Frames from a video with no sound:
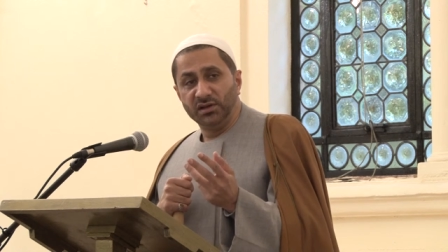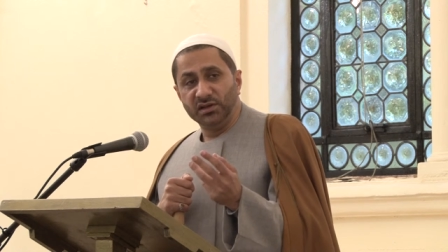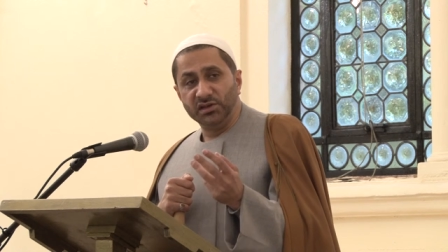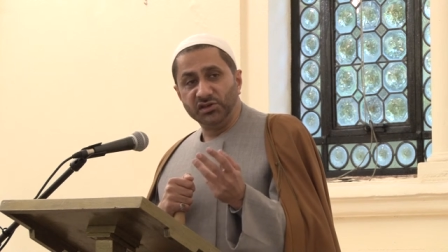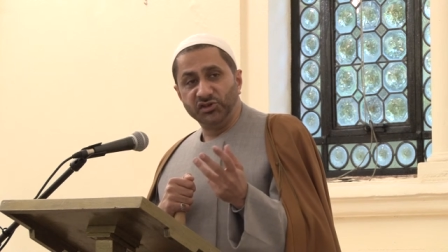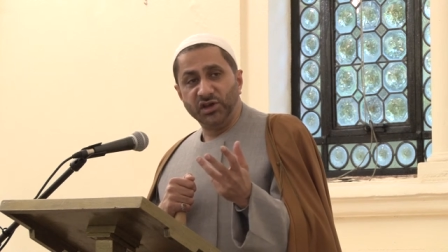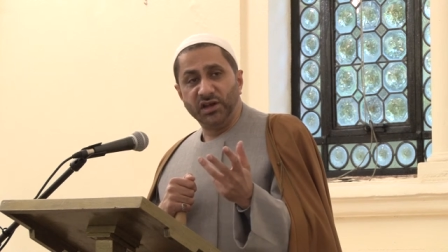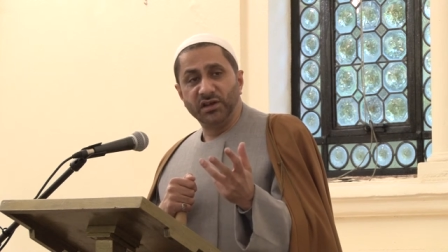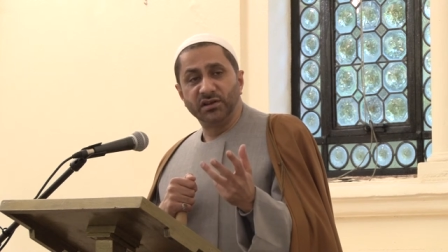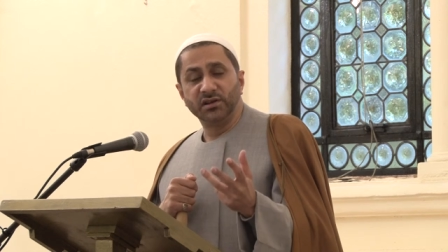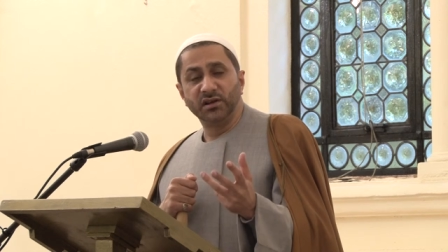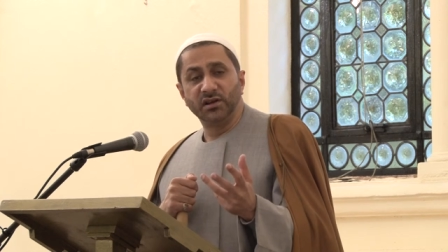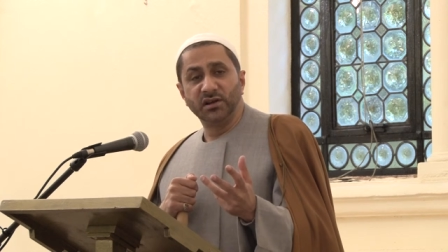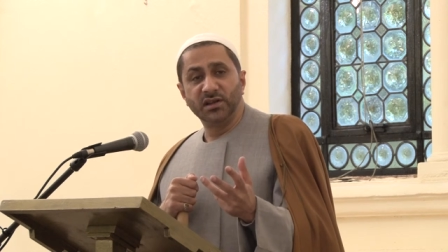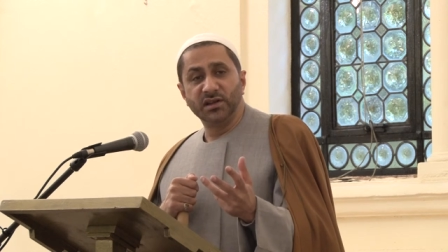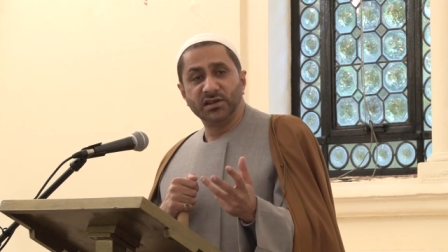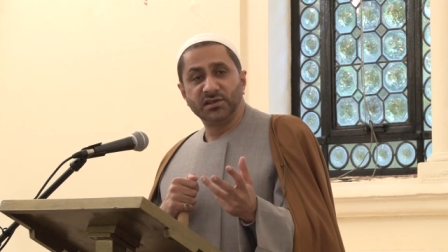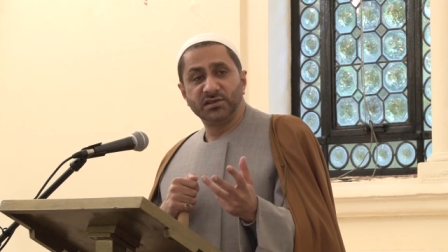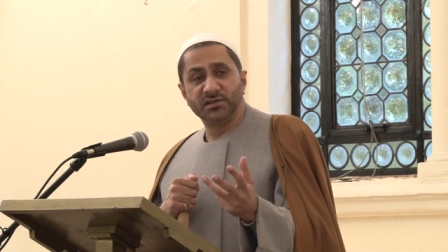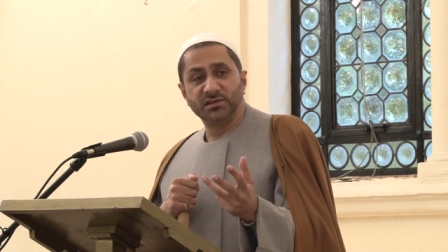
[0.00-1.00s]

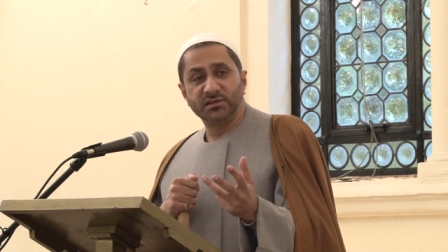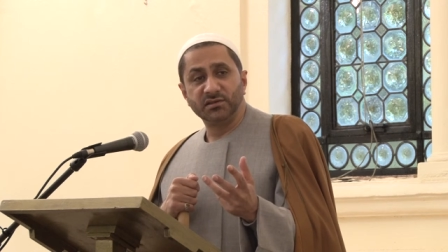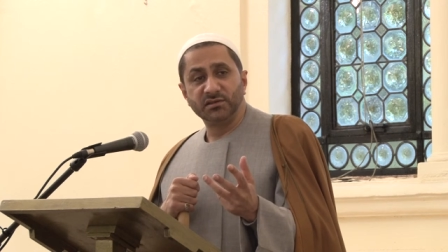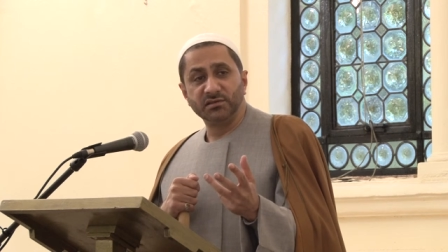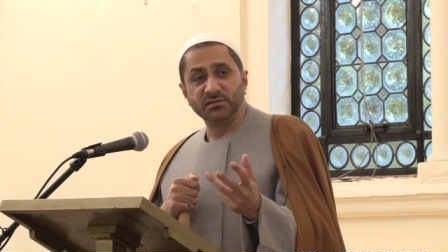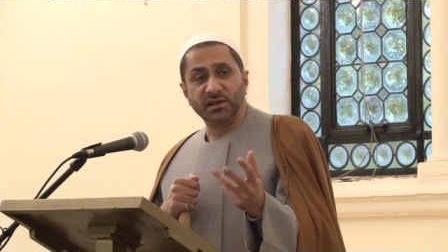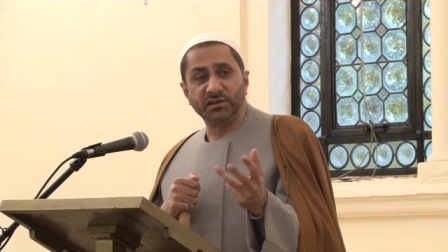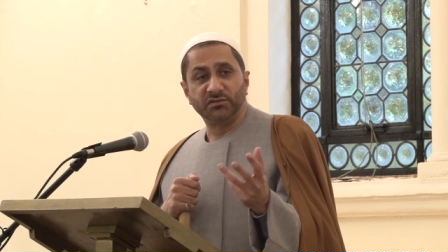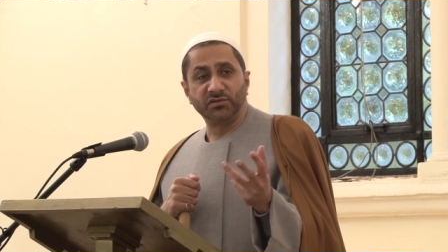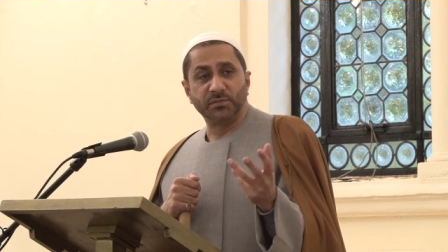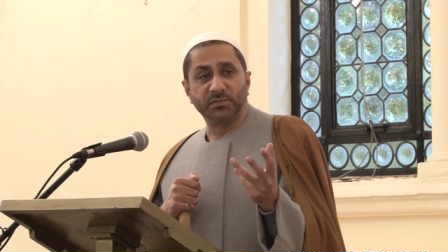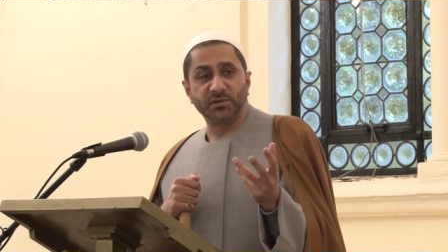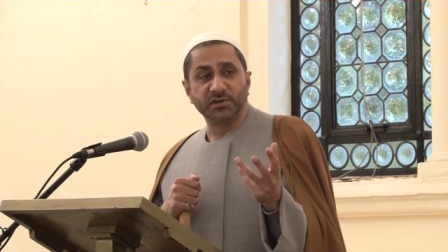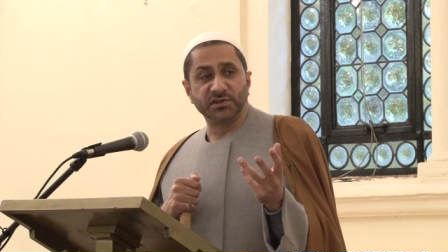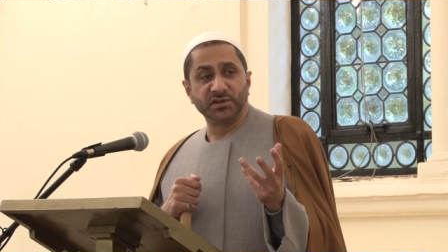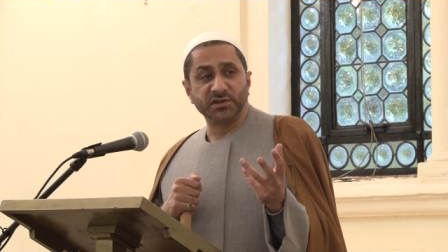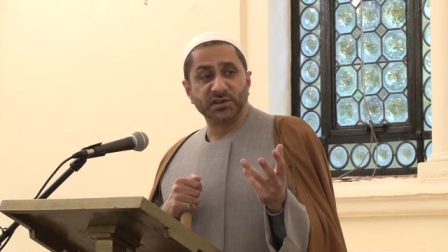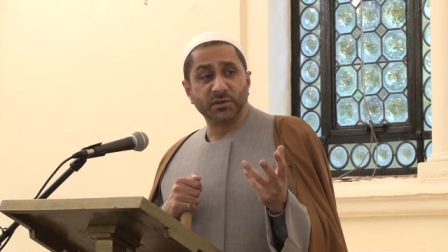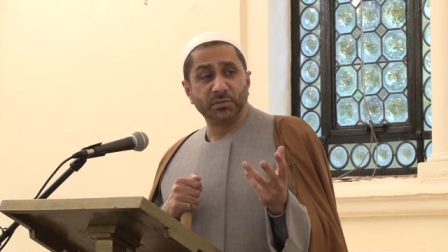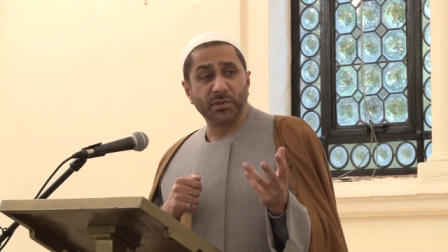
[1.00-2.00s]
genderless yet
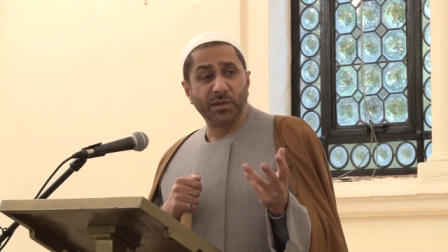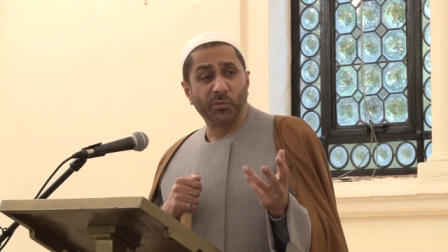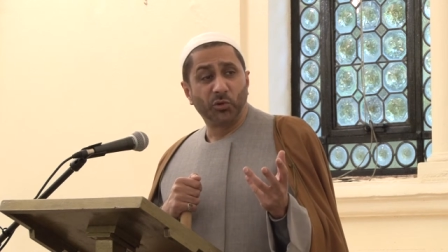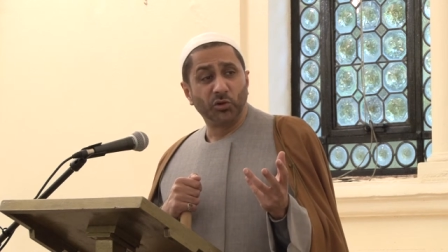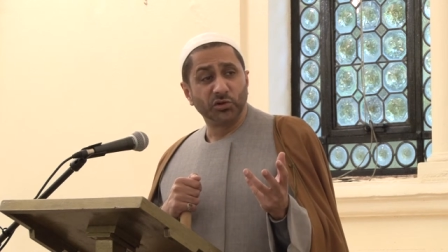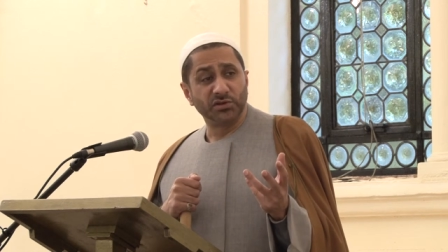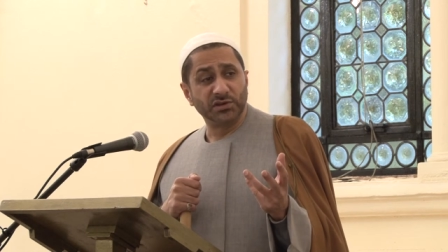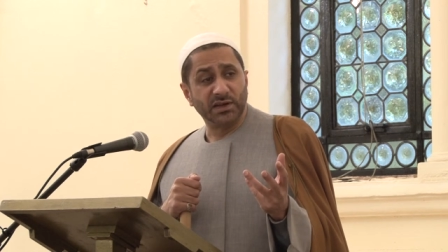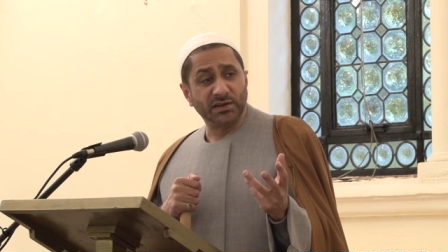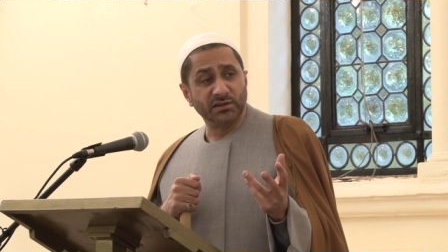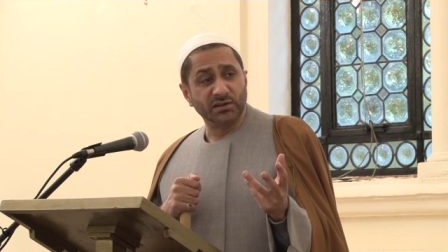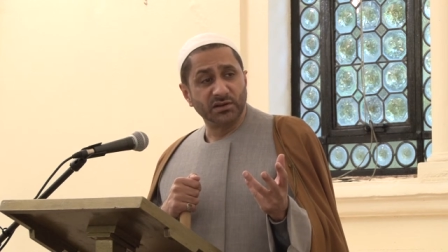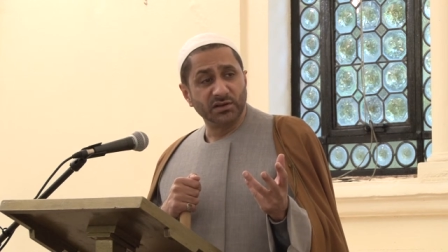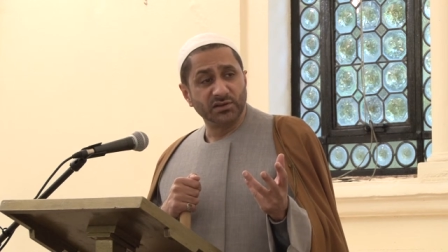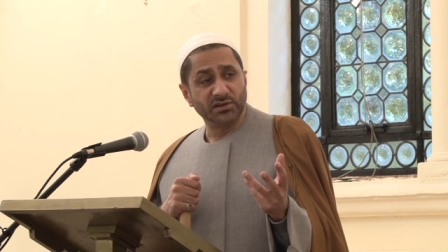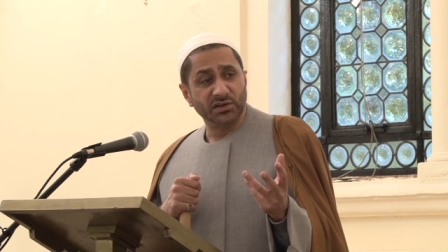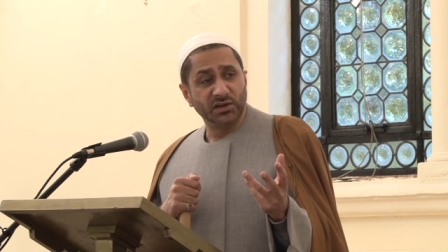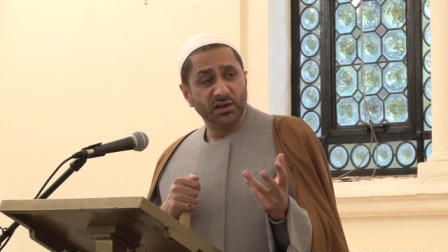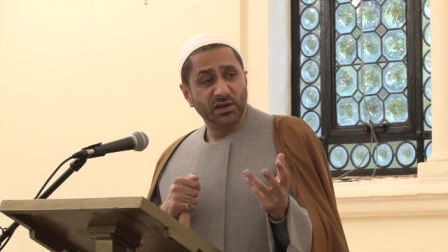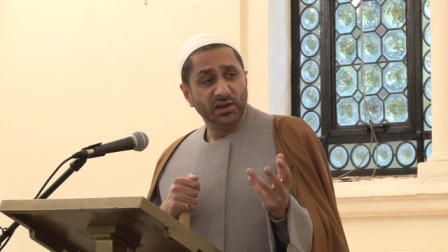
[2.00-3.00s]
represented by both
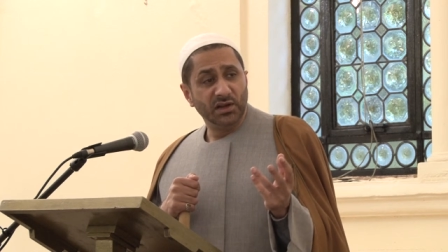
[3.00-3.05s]
genders,